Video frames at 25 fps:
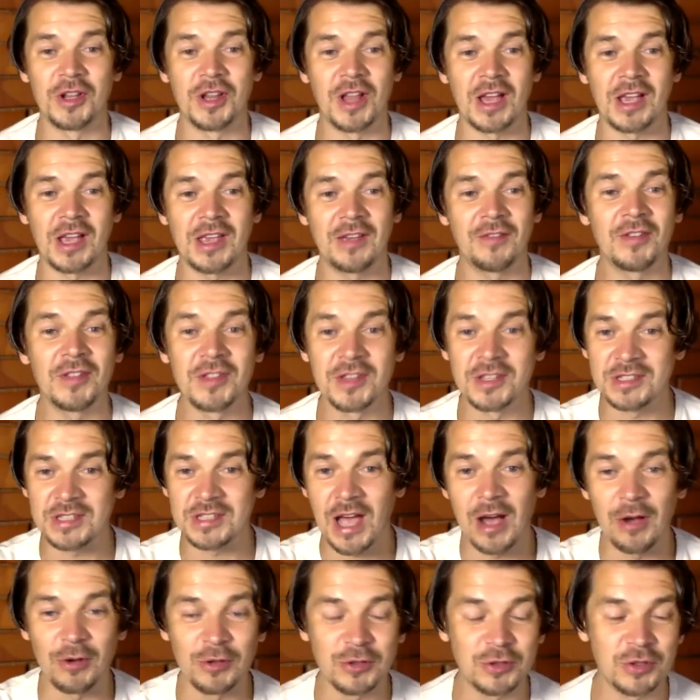Like even this
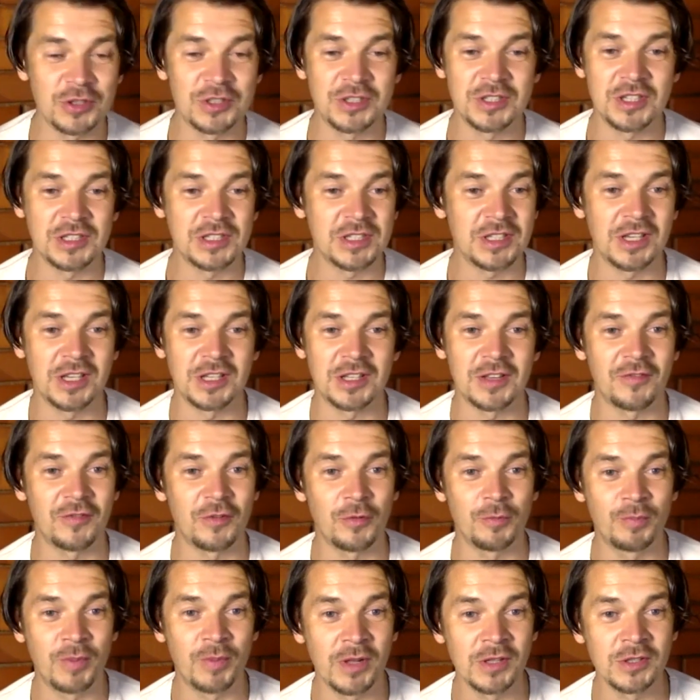house you're sitting in, if
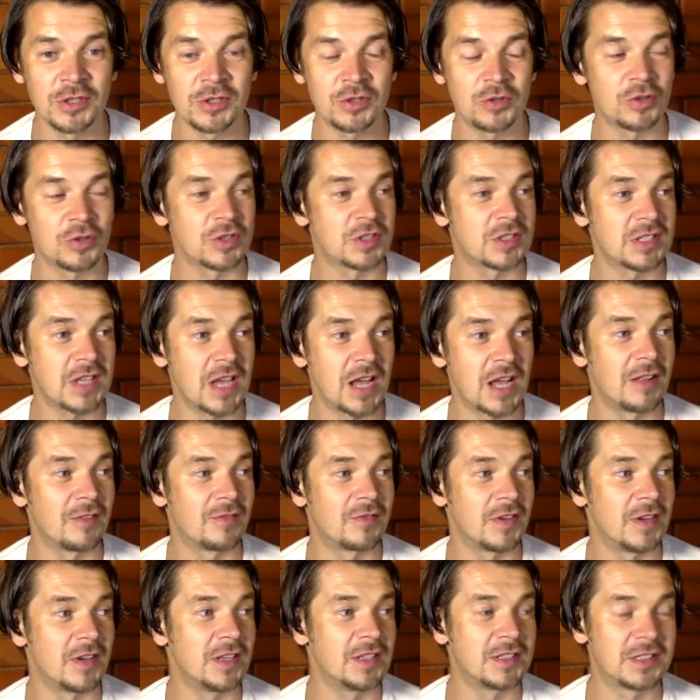you build it
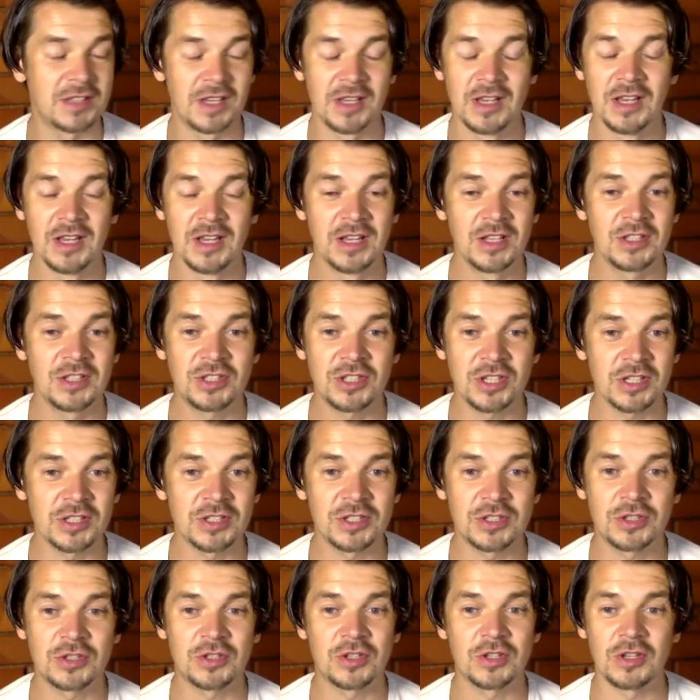yourself, it's
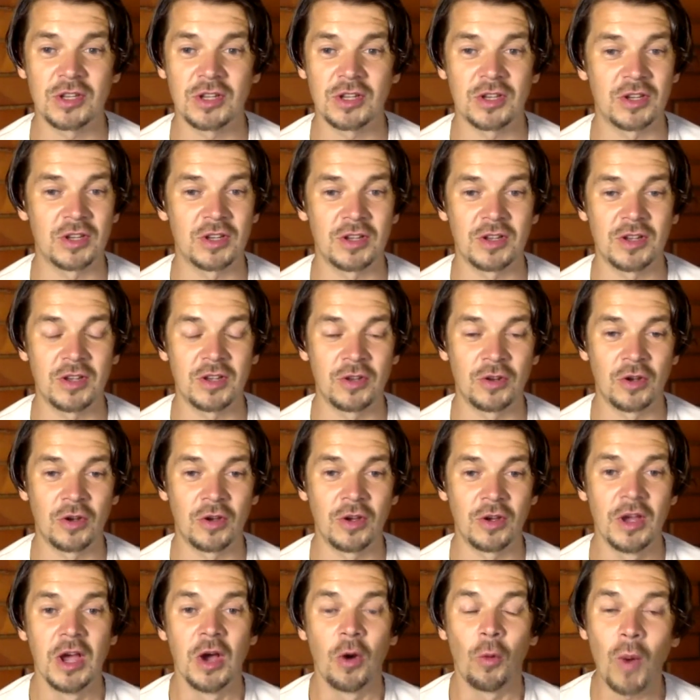just, uh, you
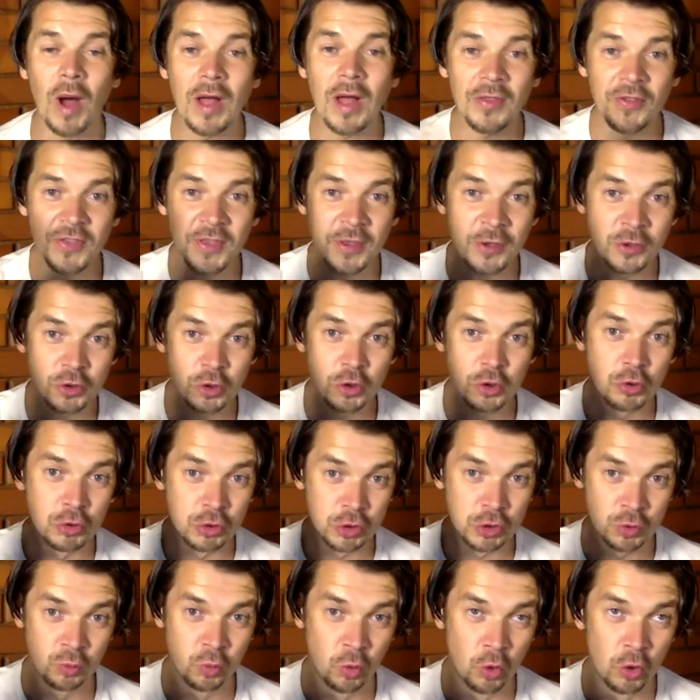know, one thing to
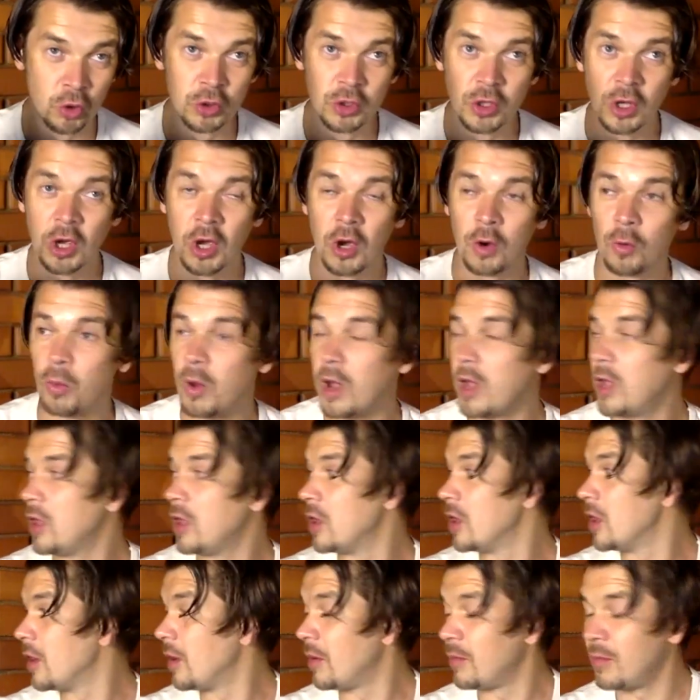use wood, Wait,
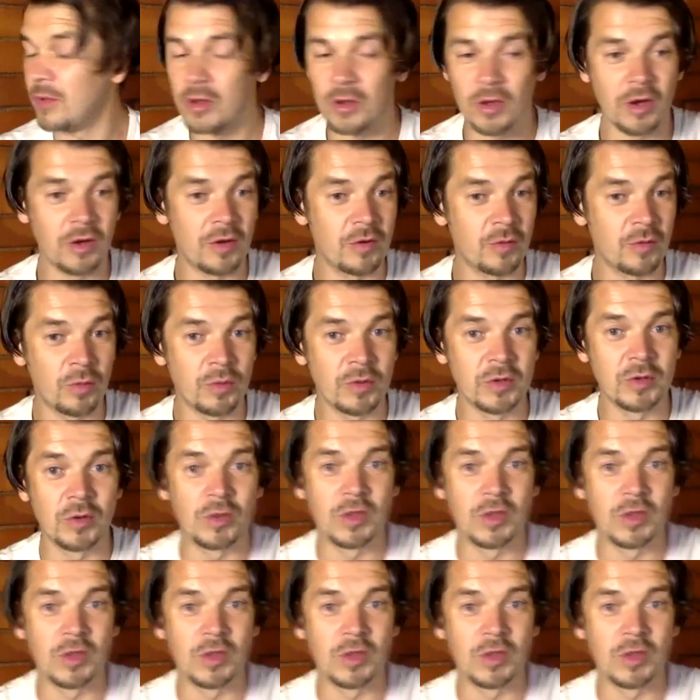I mean, uh, we're